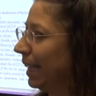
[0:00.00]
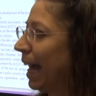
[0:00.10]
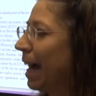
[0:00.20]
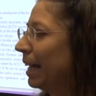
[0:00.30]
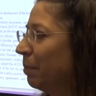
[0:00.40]

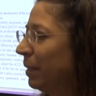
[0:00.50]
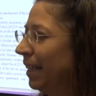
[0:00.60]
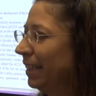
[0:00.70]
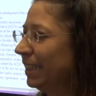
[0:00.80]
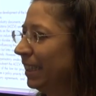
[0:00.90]
tar coming
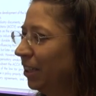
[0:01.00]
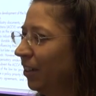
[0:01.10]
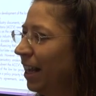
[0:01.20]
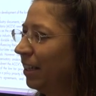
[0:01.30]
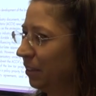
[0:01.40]
out of the
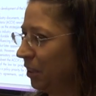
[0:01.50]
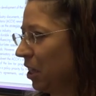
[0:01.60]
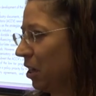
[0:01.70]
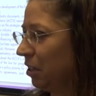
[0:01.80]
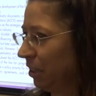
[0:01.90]
cigarette, you
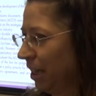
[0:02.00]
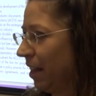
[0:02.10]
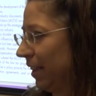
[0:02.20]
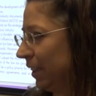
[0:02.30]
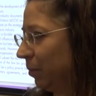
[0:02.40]
know,
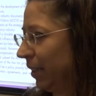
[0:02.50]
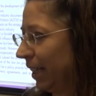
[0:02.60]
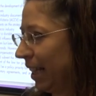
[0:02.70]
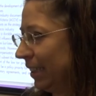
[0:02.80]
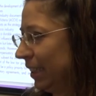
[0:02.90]
that's where the
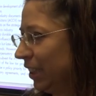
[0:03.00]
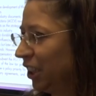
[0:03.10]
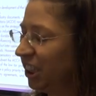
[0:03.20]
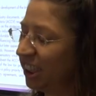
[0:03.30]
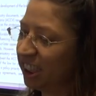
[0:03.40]

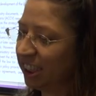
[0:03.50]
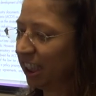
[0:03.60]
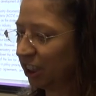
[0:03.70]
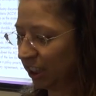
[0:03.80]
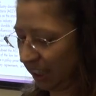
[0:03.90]
carcinogens is,
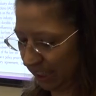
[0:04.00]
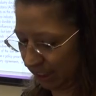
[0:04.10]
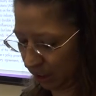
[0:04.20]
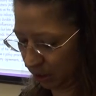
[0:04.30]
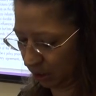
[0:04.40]
that should
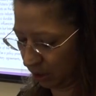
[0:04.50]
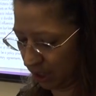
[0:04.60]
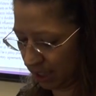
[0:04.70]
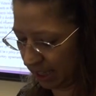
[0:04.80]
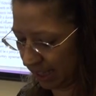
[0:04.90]
lead to
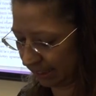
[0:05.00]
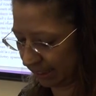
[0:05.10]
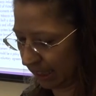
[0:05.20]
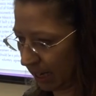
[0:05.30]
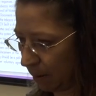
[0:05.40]

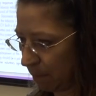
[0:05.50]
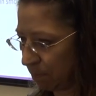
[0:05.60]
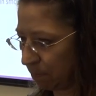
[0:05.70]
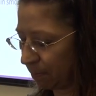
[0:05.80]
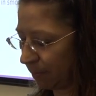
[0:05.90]
less
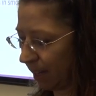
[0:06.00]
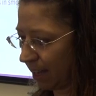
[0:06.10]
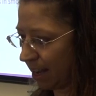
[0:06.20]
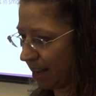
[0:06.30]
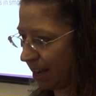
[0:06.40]

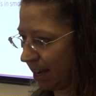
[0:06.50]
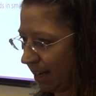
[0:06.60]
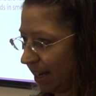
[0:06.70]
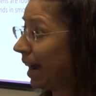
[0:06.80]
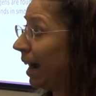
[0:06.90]

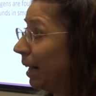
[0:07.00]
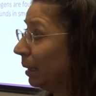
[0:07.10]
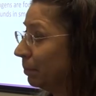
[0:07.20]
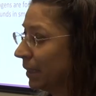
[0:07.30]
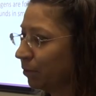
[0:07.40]

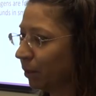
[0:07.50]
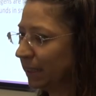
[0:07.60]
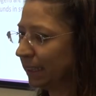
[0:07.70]
harms from